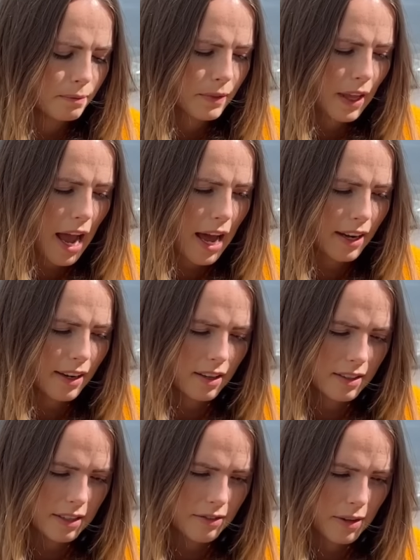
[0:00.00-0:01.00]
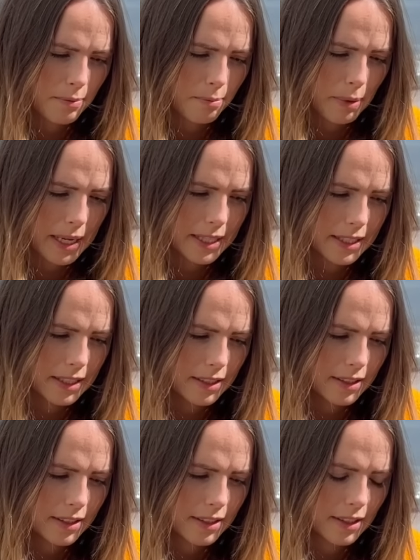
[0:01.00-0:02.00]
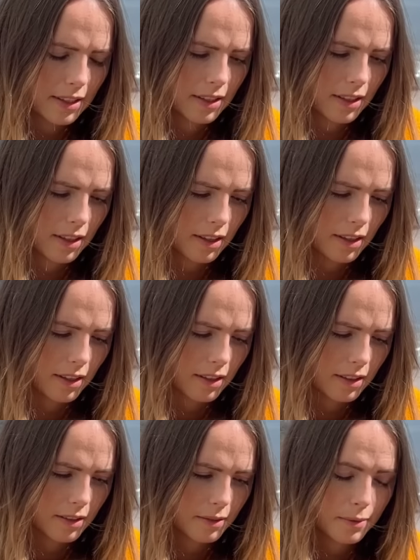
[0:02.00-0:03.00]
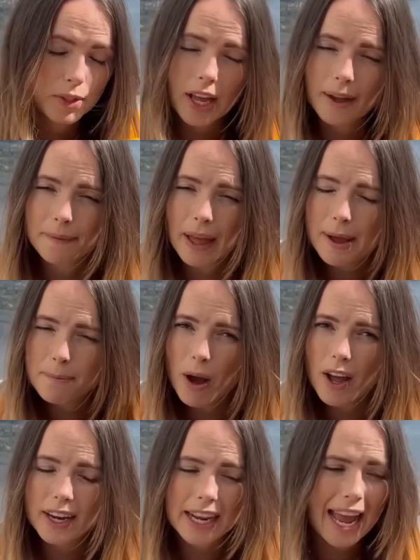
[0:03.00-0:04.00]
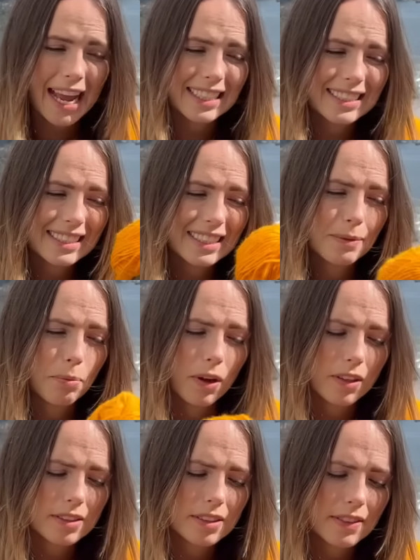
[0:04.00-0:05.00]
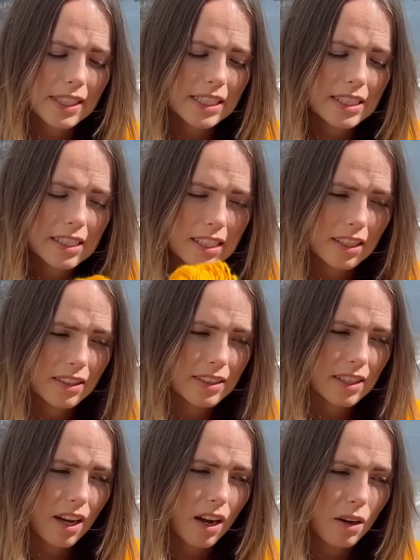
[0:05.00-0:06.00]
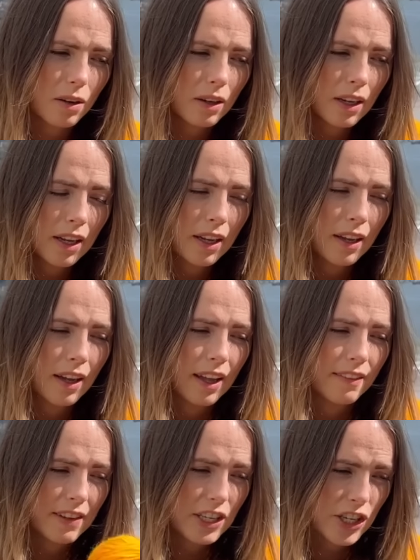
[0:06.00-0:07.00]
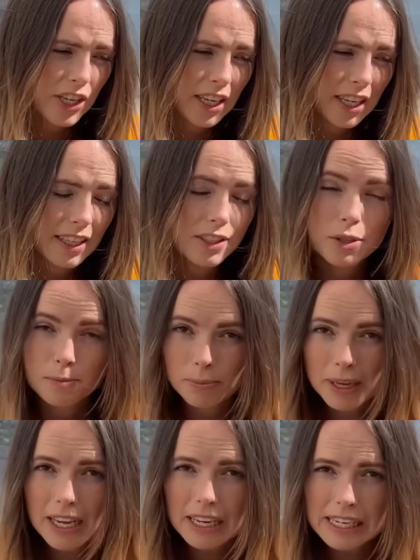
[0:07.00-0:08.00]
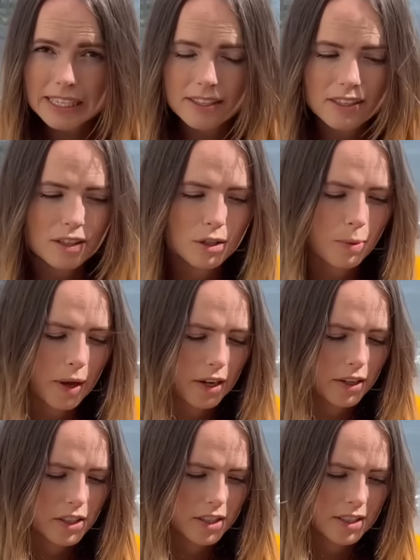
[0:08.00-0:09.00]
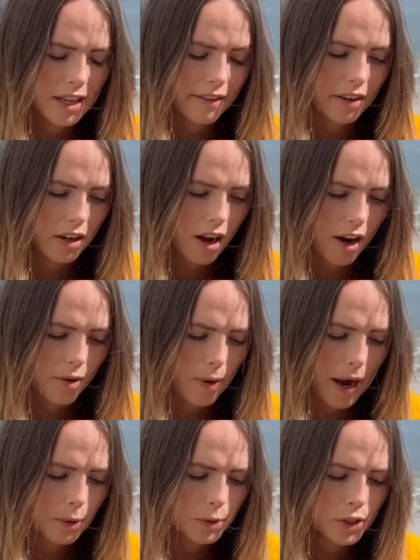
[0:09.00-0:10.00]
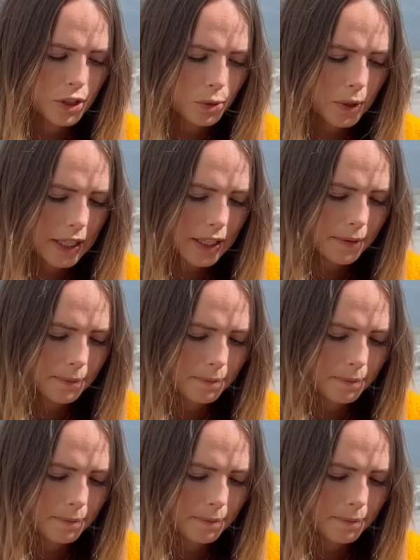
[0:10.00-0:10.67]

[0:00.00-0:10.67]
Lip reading: They had it on different bases. So yeah, I bought 8 balls of this years ago, envisioning it to be an Easter sweater, just never got around to it.